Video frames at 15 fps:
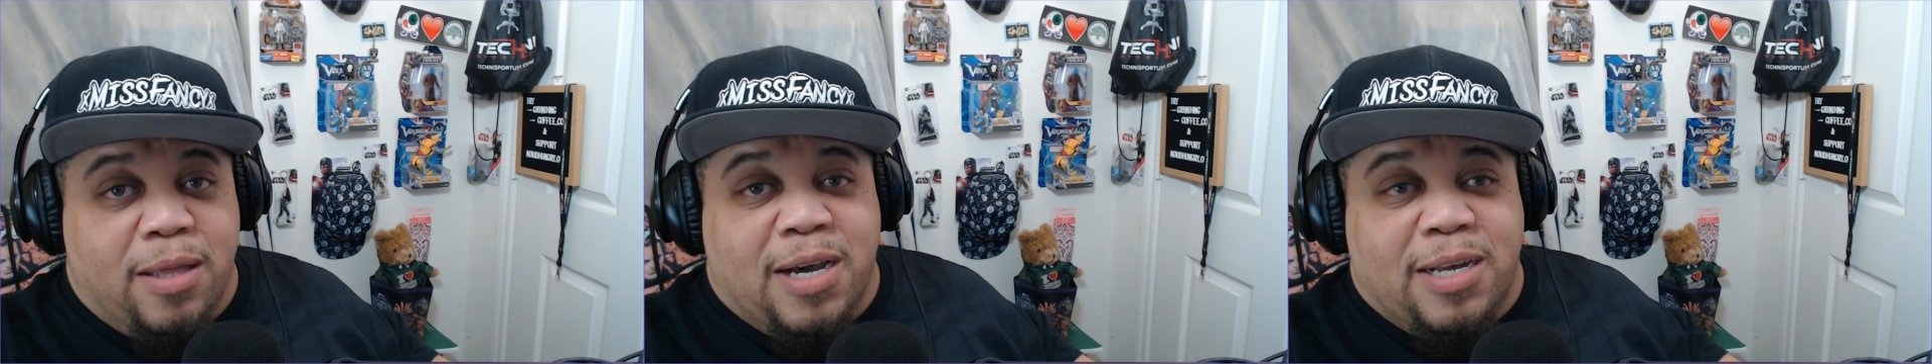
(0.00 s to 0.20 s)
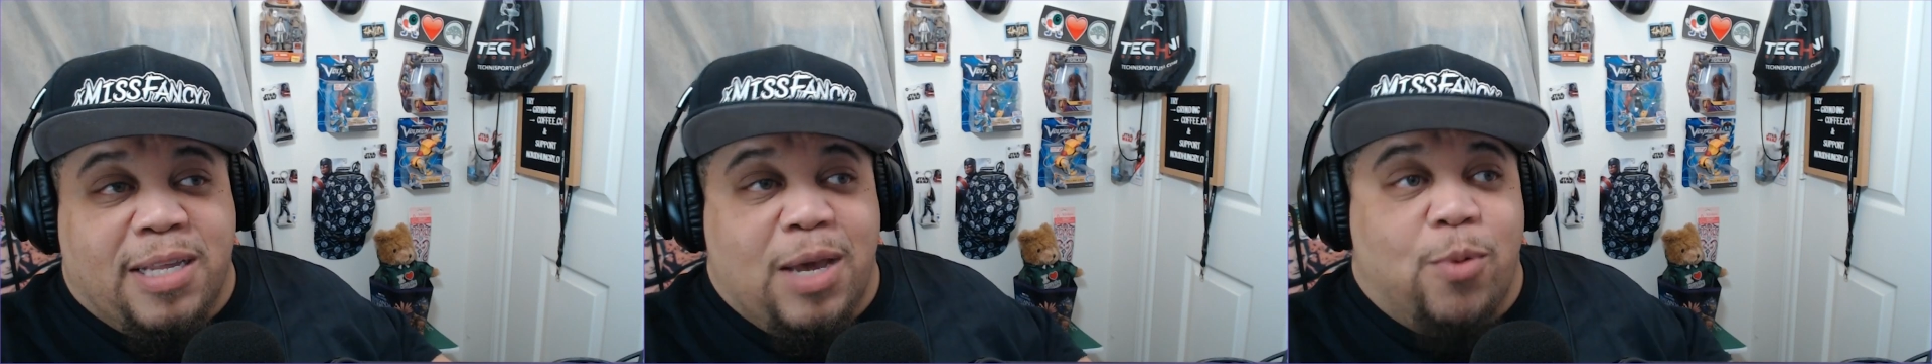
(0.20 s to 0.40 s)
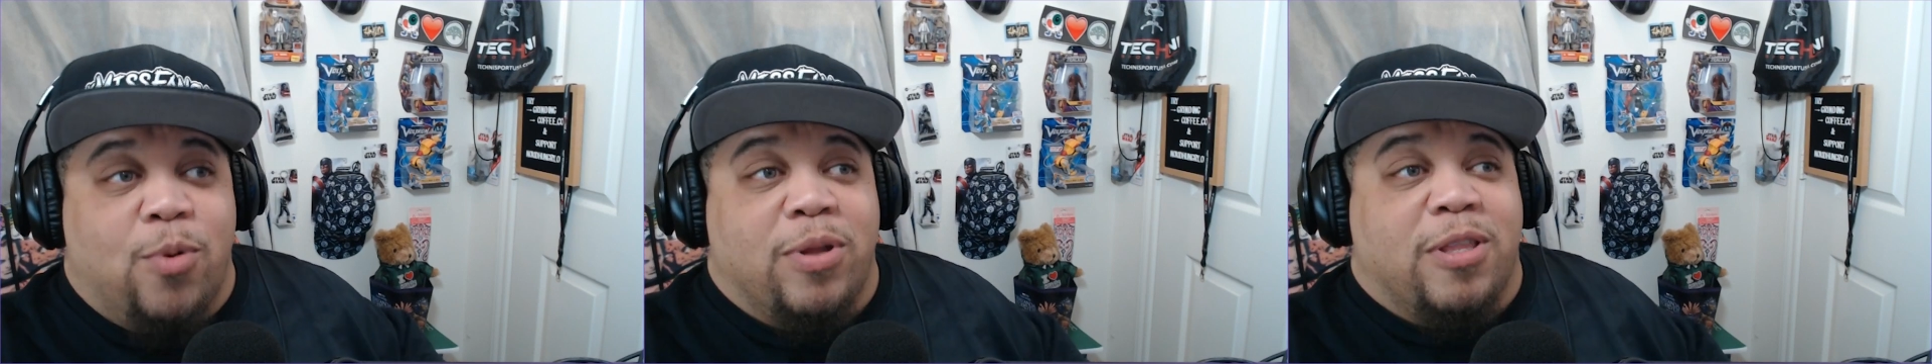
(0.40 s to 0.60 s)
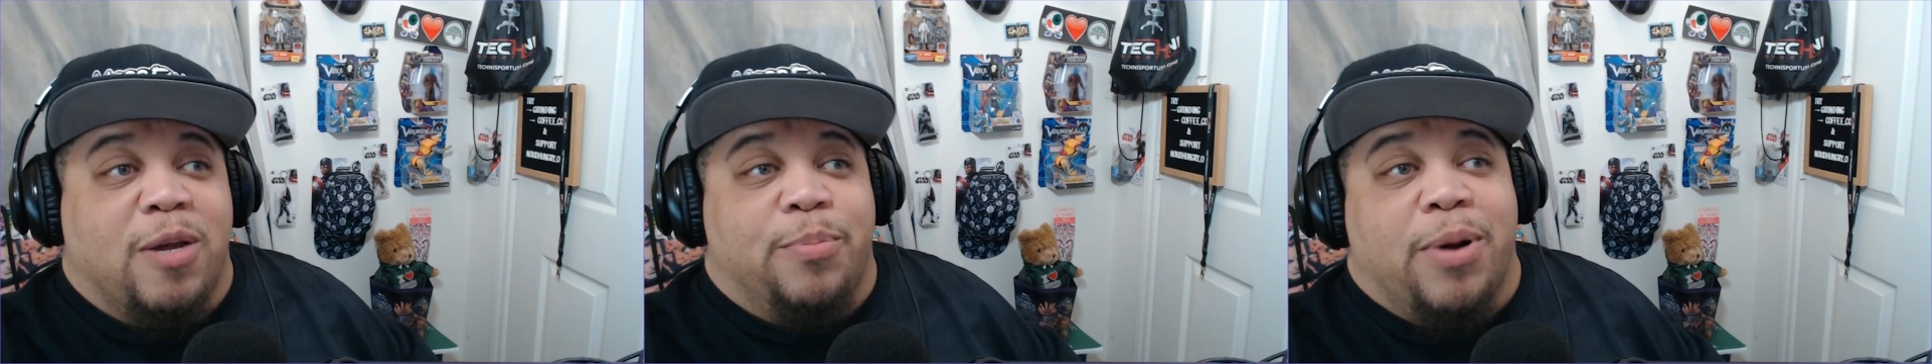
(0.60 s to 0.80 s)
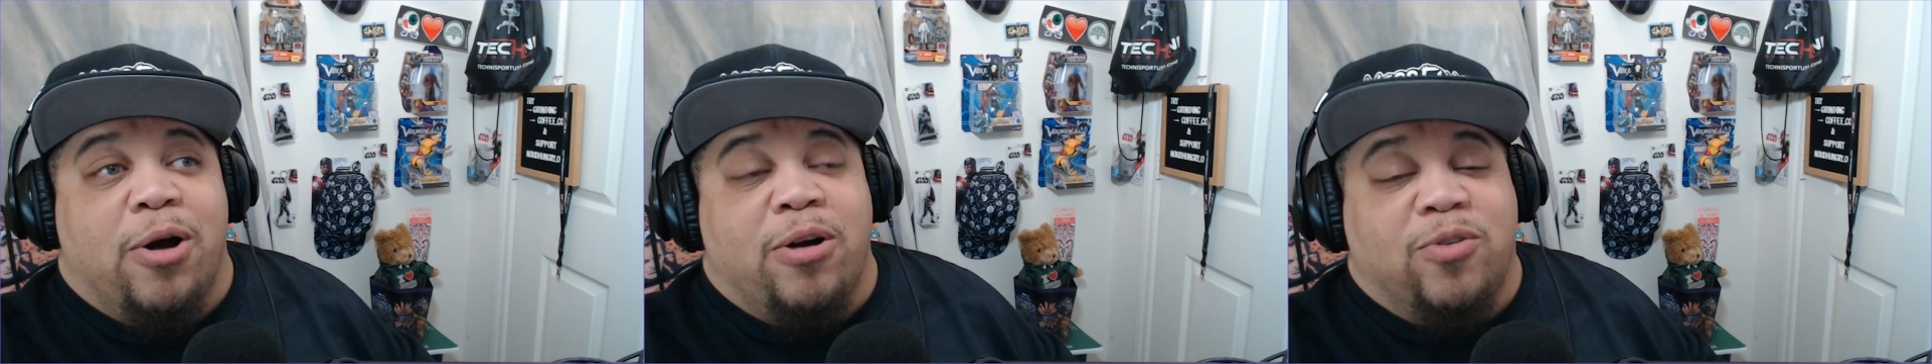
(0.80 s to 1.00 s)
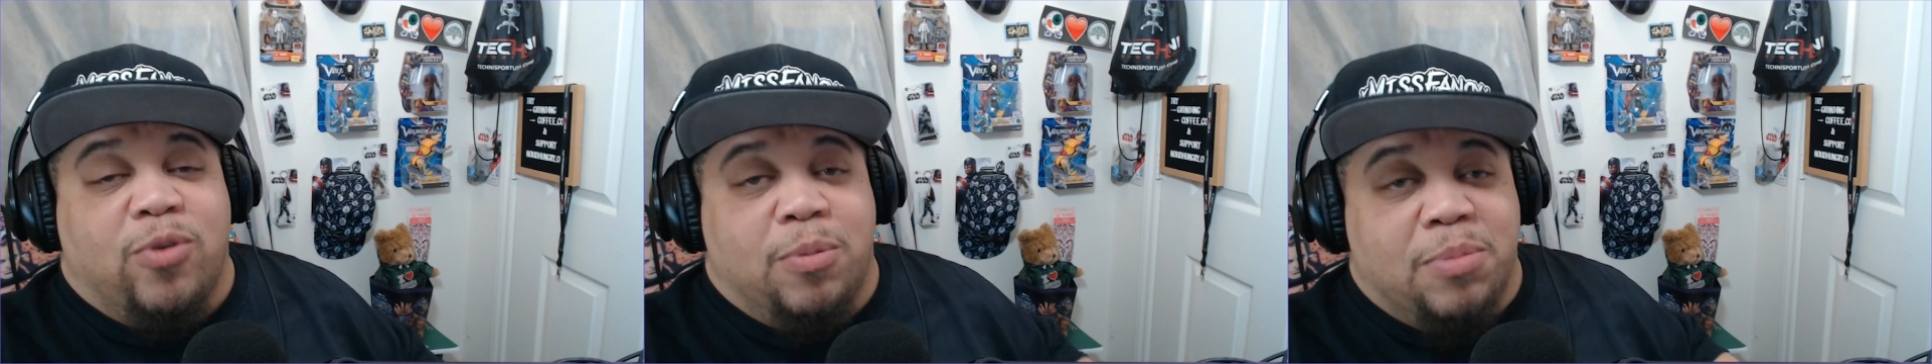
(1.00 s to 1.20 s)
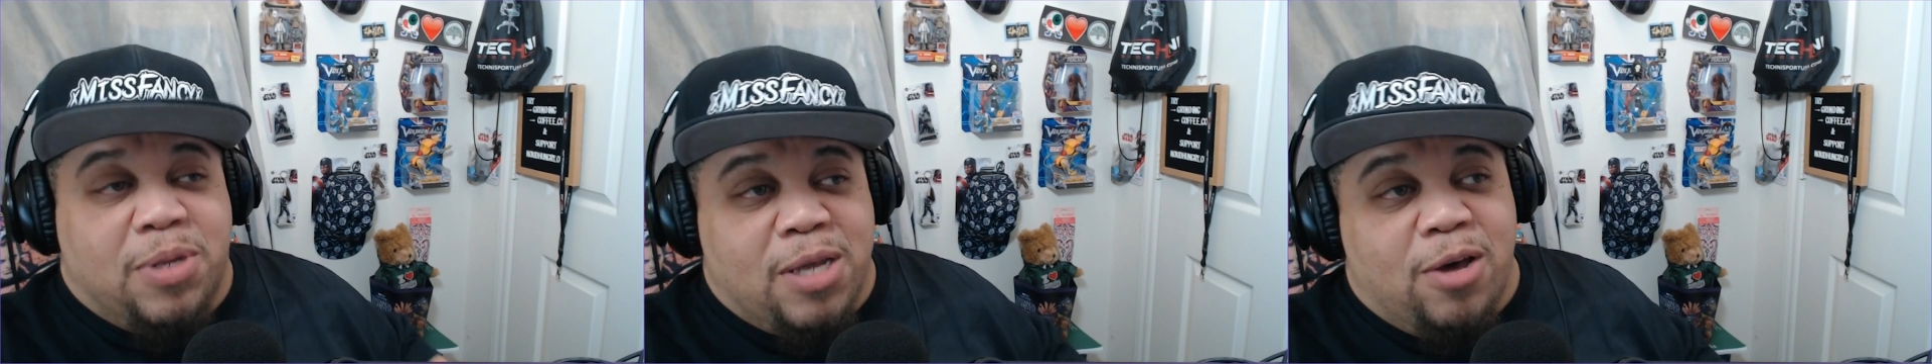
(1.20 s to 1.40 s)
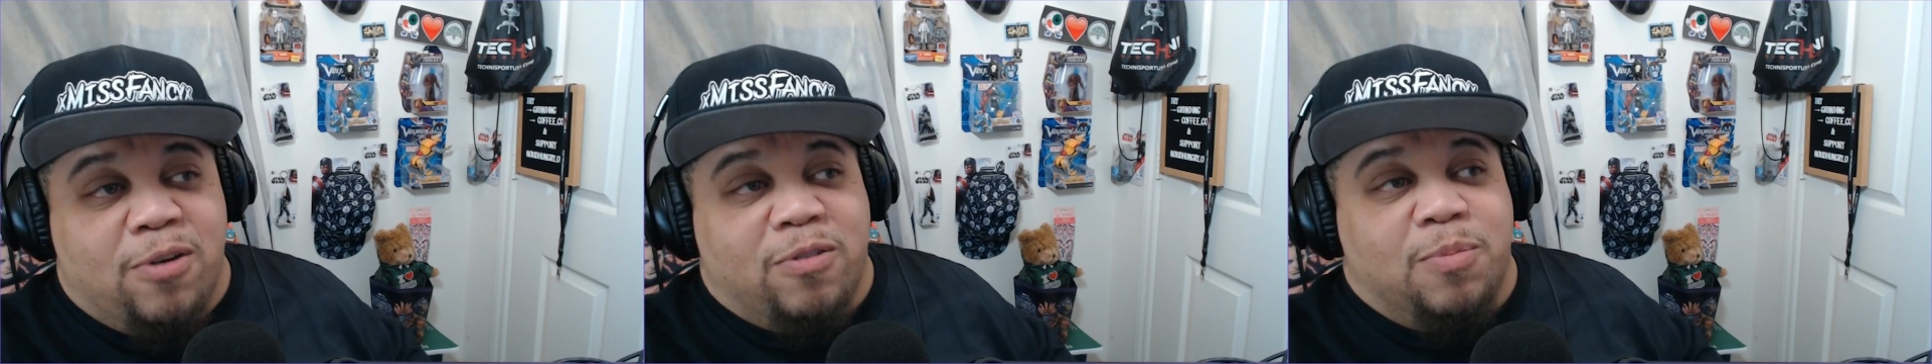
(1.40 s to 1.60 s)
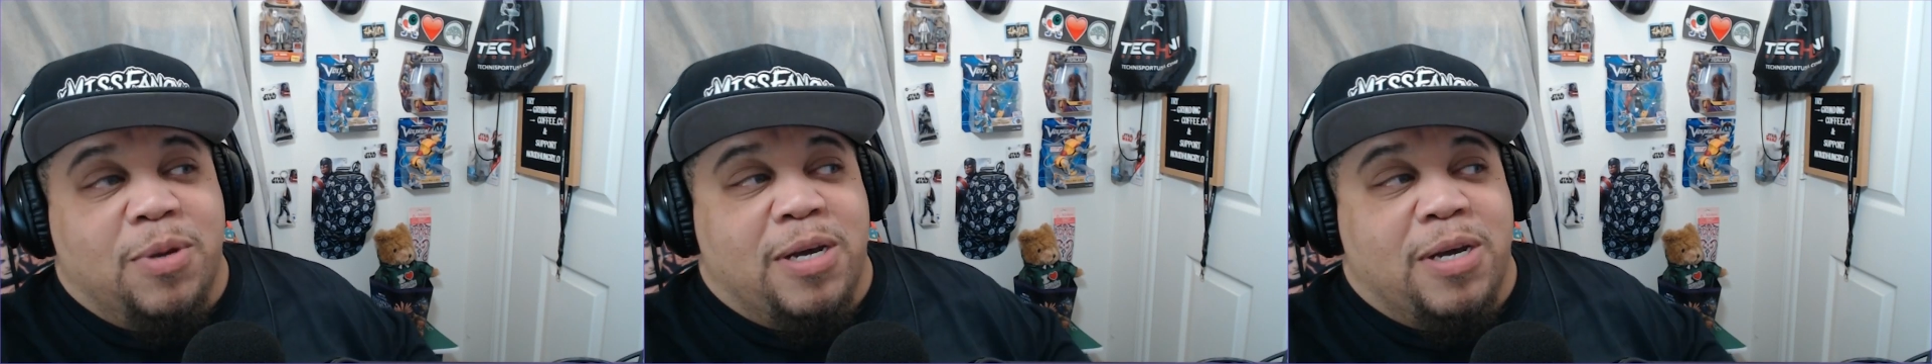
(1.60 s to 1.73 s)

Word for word: because they want their powers for themselves,